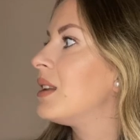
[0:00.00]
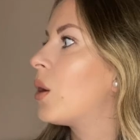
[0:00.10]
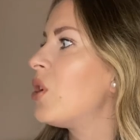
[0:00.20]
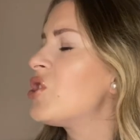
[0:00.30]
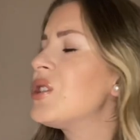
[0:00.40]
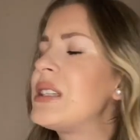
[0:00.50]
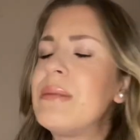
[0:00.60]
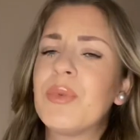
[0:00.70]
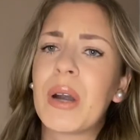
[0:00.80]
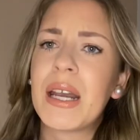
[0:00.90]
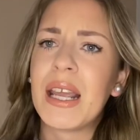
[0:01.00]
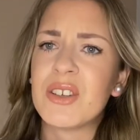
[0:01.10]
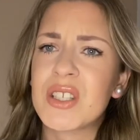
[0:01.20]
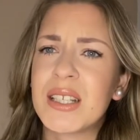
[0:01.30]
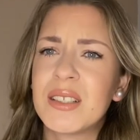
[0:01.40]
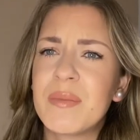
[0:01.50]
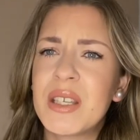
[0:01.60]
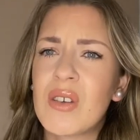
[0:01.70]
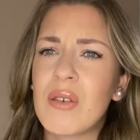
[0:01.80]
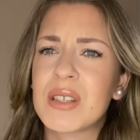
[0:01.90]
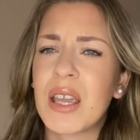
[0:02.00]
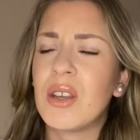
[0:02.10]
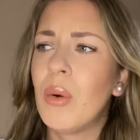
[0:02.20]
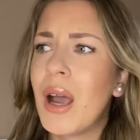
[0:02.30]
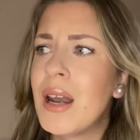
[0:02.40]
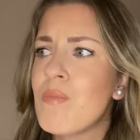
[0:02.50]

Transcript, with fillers: the questions seemed pretty interesting to me. So I was like, you know what?